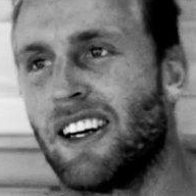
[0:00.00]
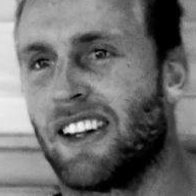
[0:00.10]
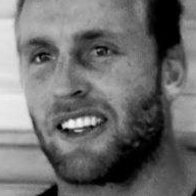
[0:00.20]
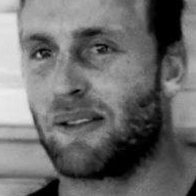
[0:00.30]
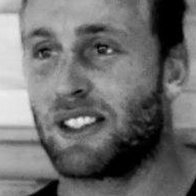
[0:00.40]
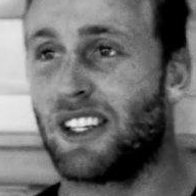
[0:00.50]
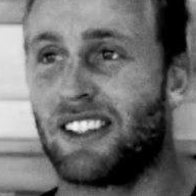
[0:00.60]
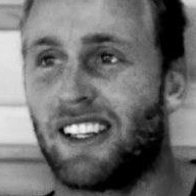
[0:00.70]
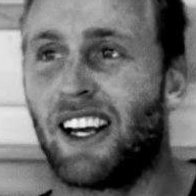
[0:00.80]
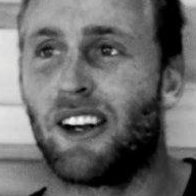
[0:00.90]
I think if you
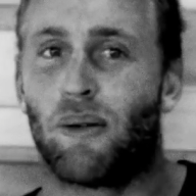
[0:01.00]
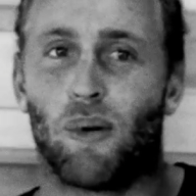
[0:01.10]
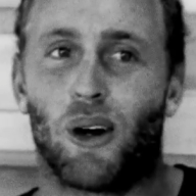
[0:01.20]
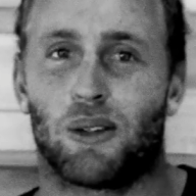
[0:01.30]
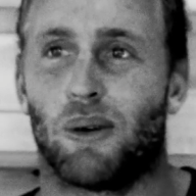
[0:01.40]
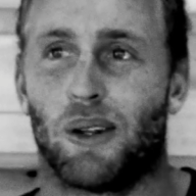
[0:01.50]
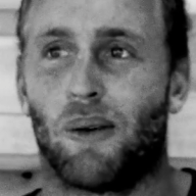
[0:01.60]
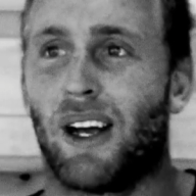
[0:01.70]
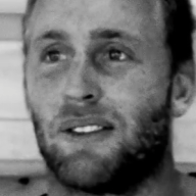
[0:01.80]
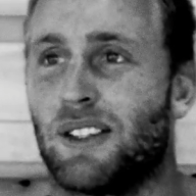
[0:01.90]
sit down and watch what the
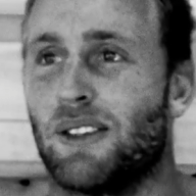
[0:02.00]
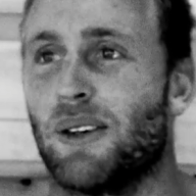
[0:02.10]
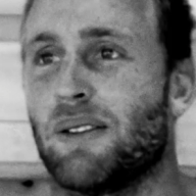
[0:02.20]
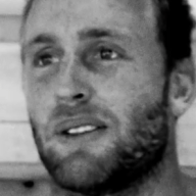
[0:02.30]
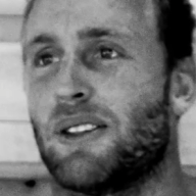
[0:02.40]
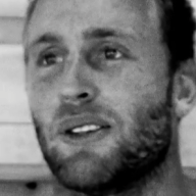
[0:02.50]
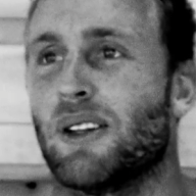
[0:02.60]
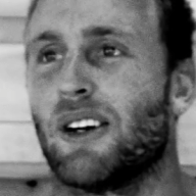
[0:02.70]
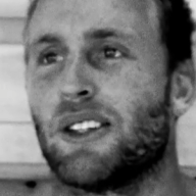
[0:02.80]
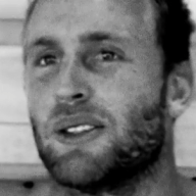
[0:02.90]
waves are doing for too long,